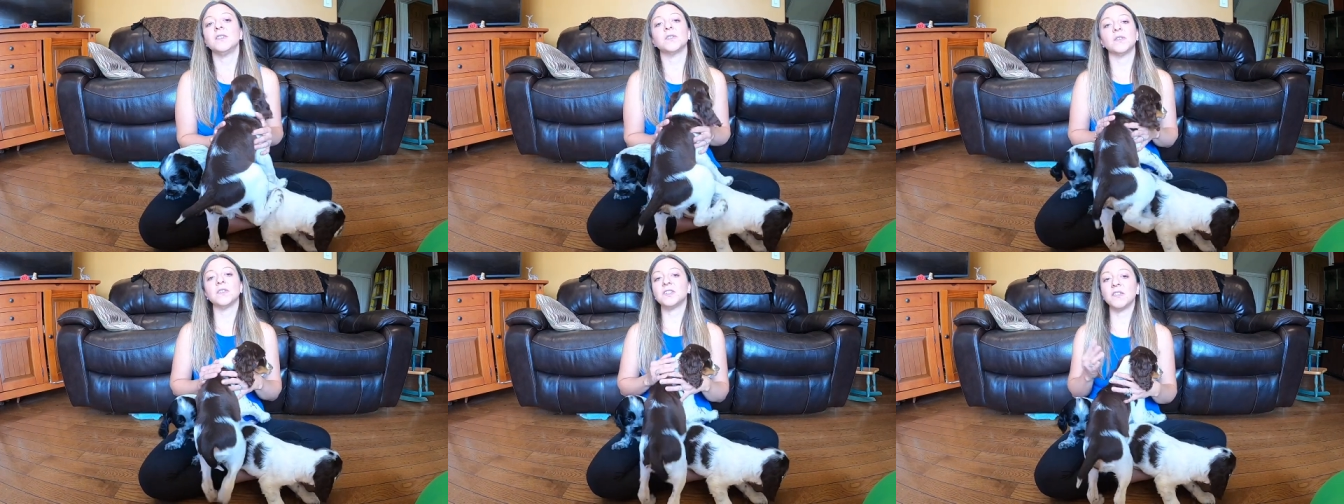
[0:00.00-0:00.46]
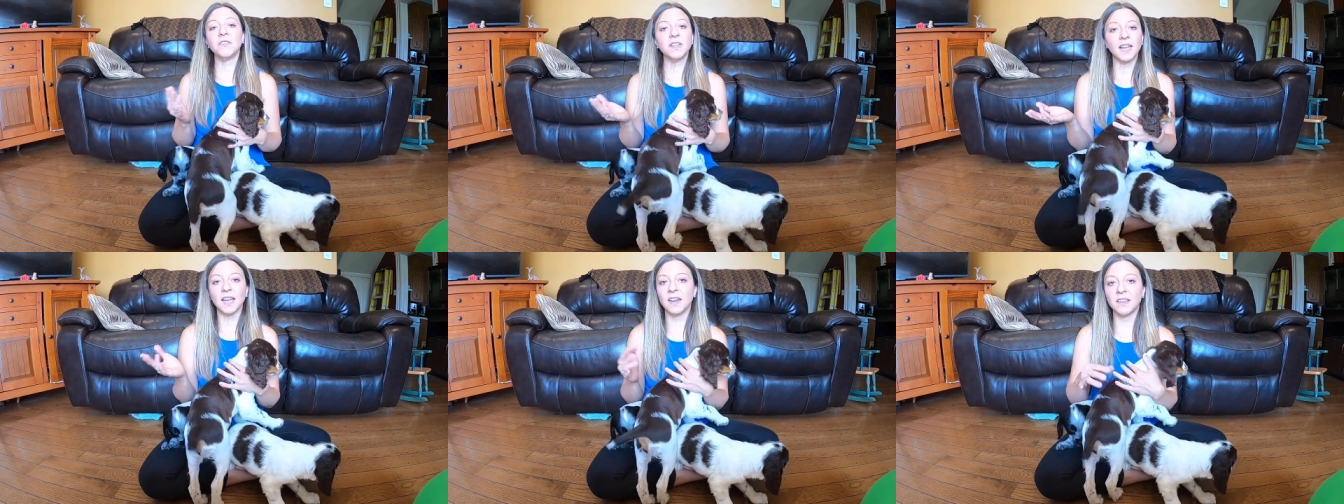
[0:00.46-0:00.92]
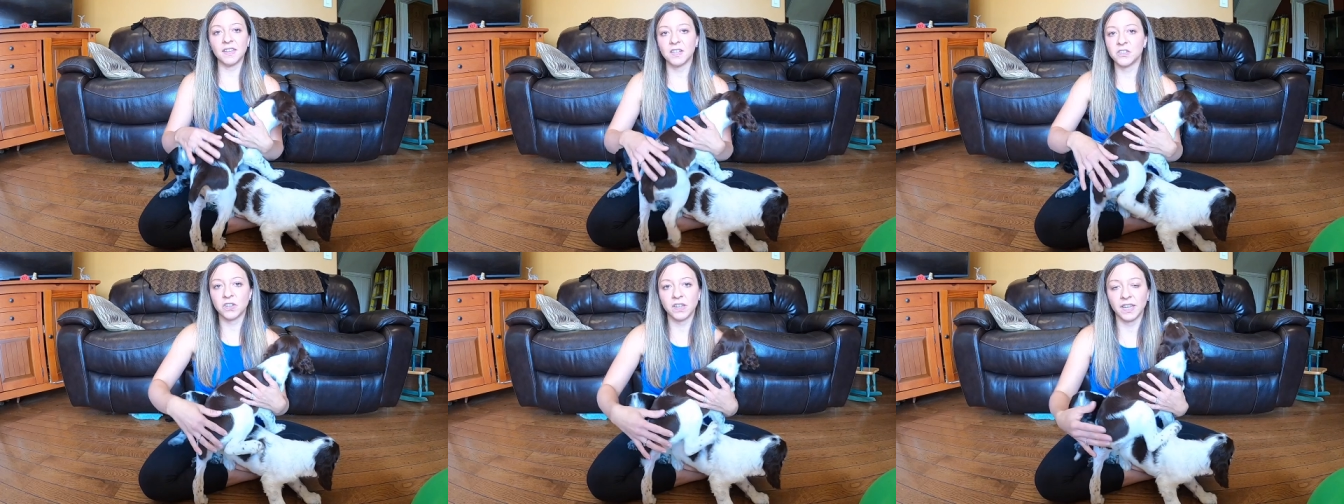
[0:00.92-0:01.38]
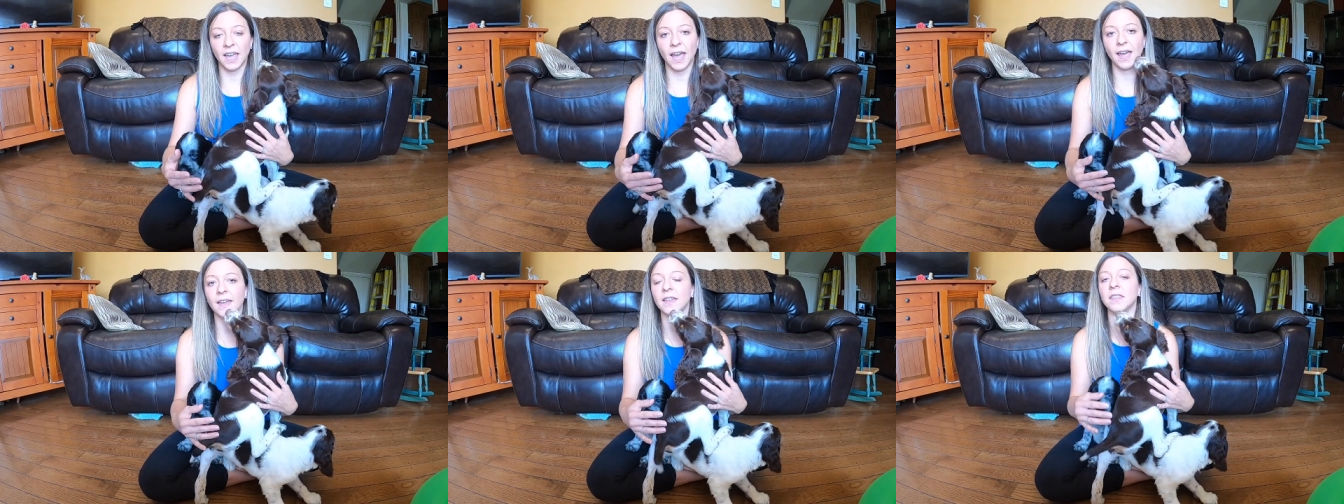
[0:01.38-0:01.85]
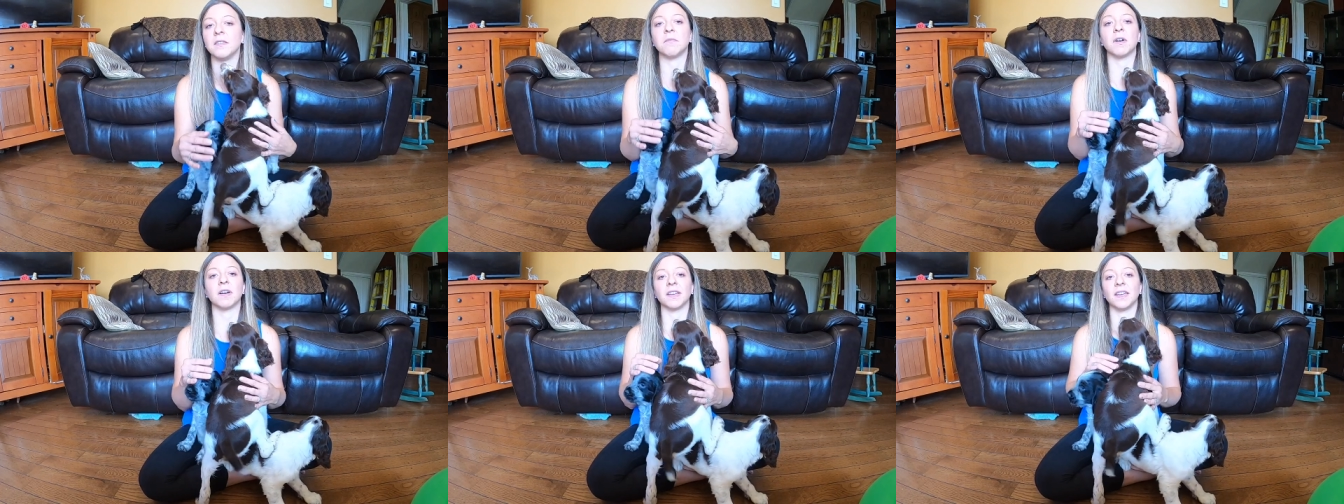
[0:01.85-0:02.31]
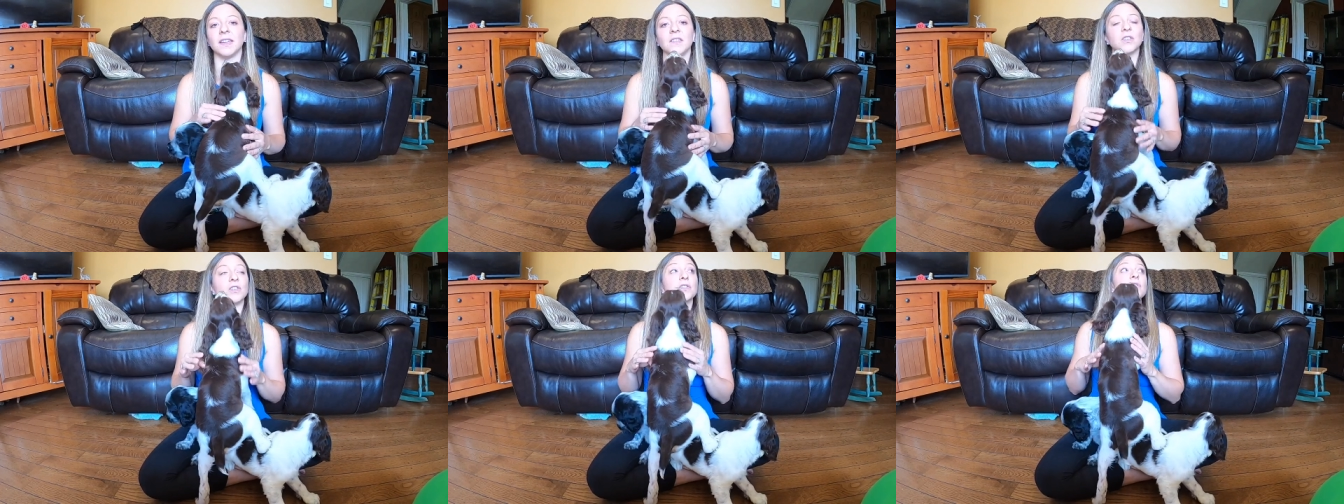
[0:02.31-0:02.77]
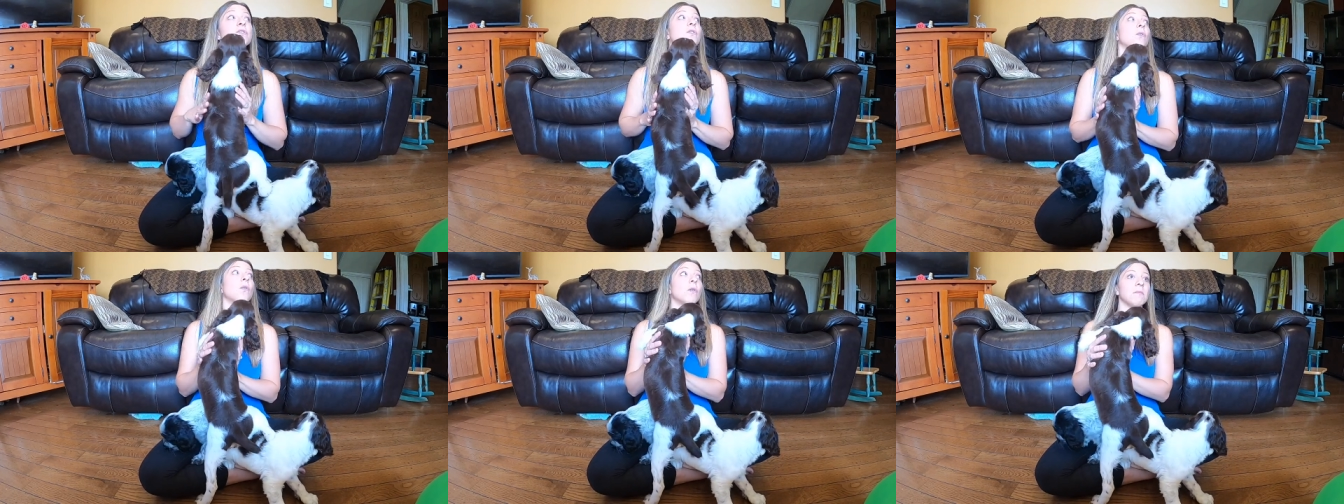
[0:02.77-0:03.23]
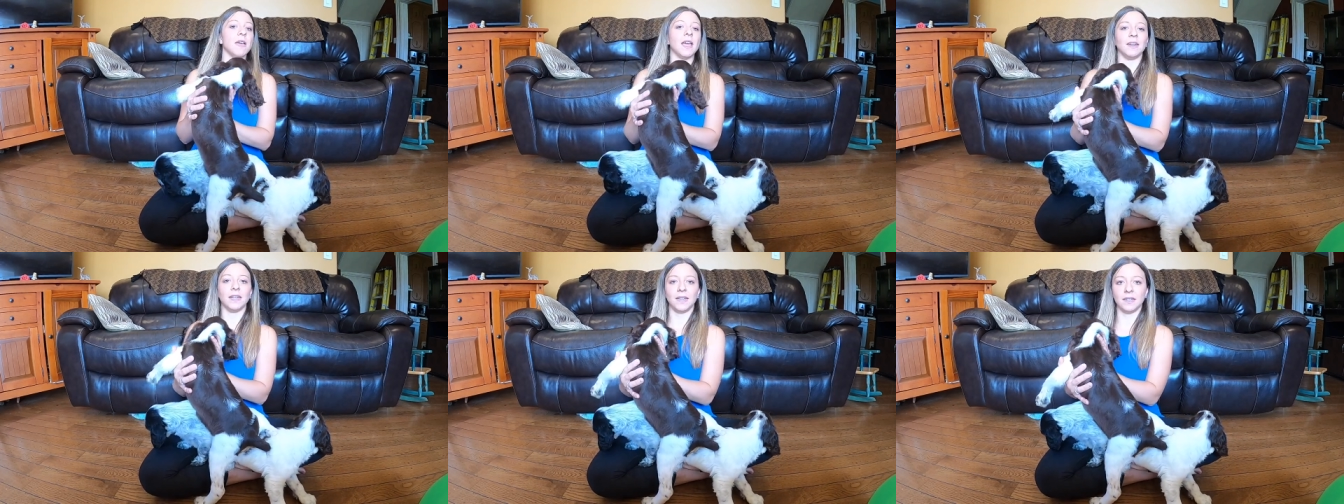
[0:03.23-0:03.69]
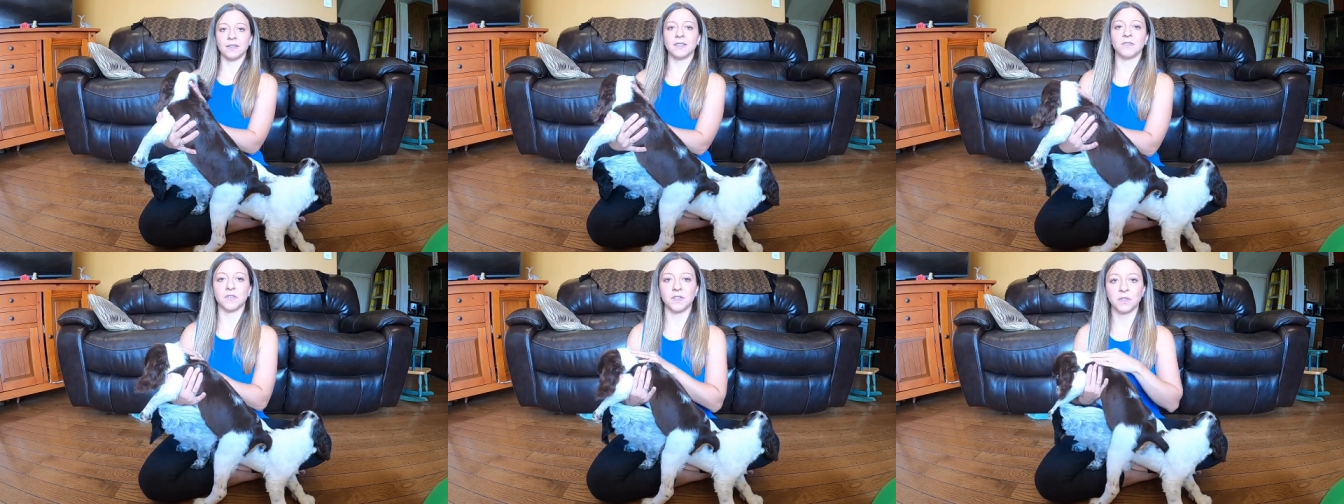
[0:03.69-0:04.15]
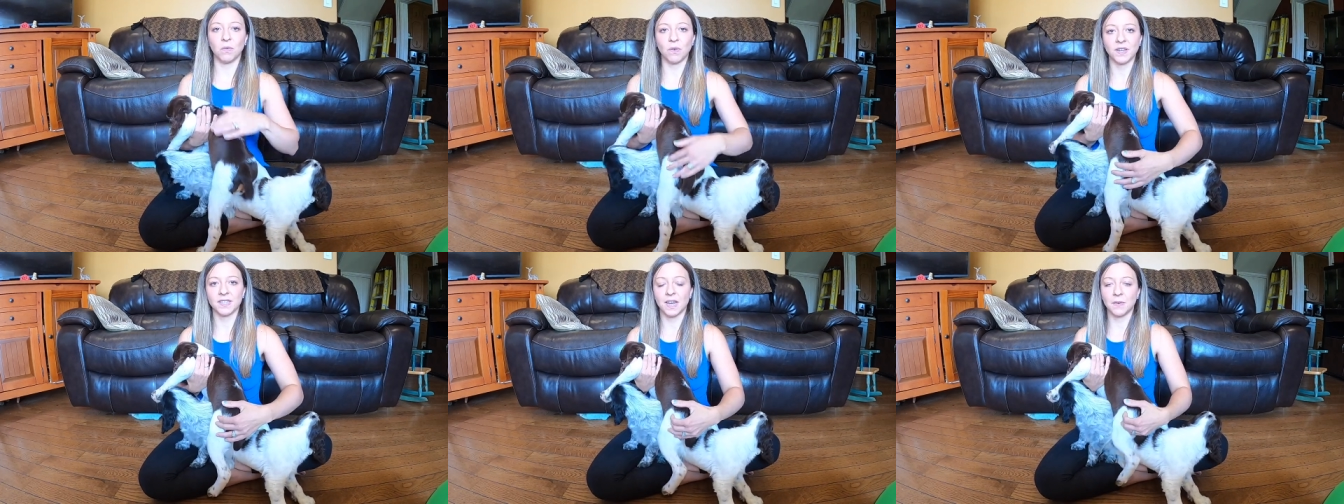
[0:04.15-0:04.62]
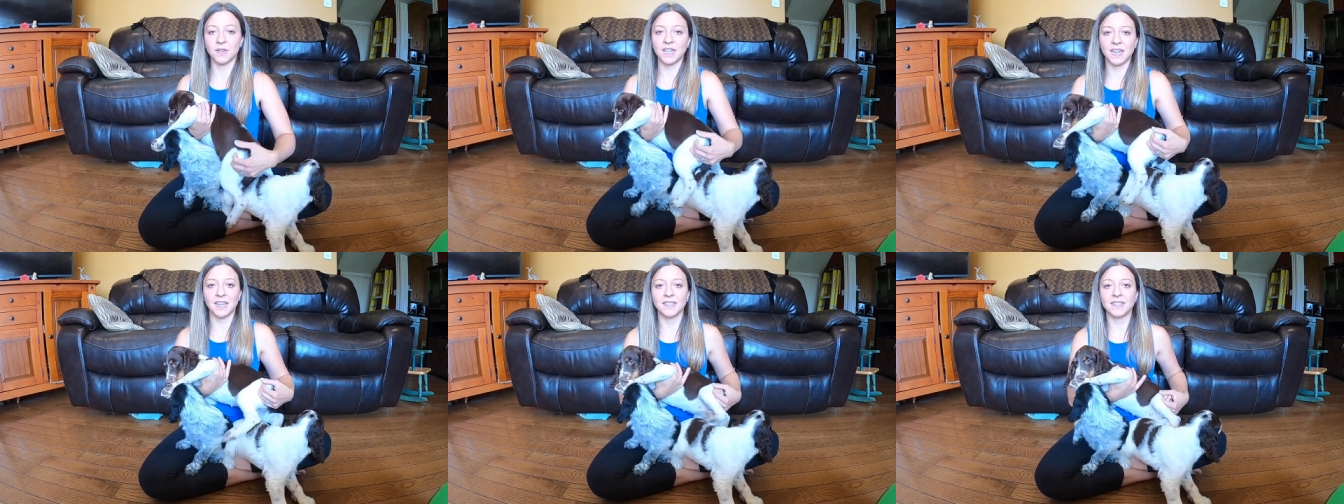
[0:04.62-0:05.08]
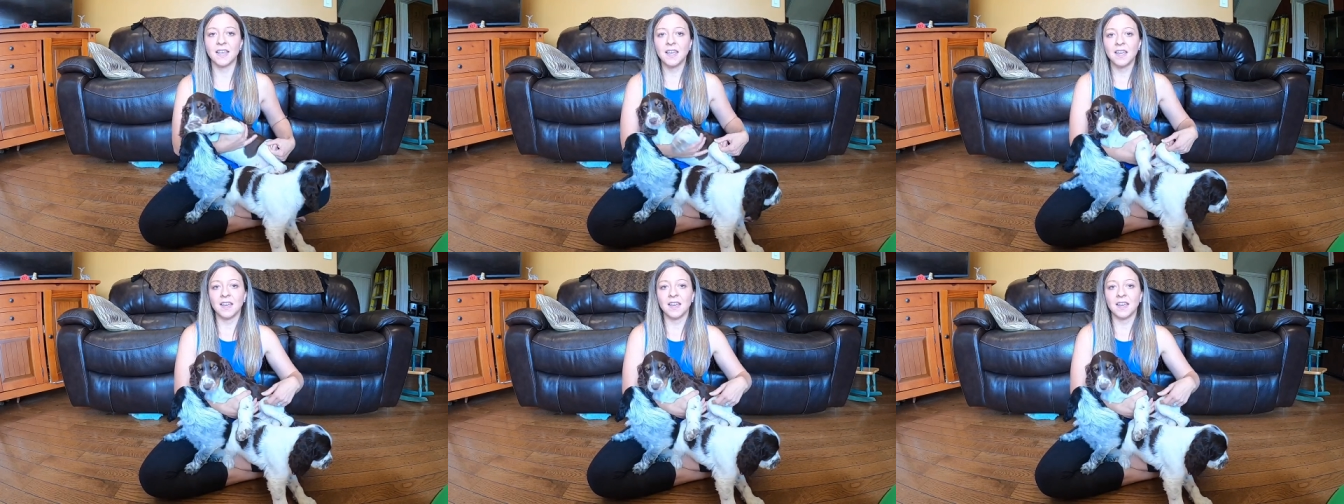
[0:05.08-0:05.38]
So there's different kind of things you can get in the market. There's so many different toys nowadays.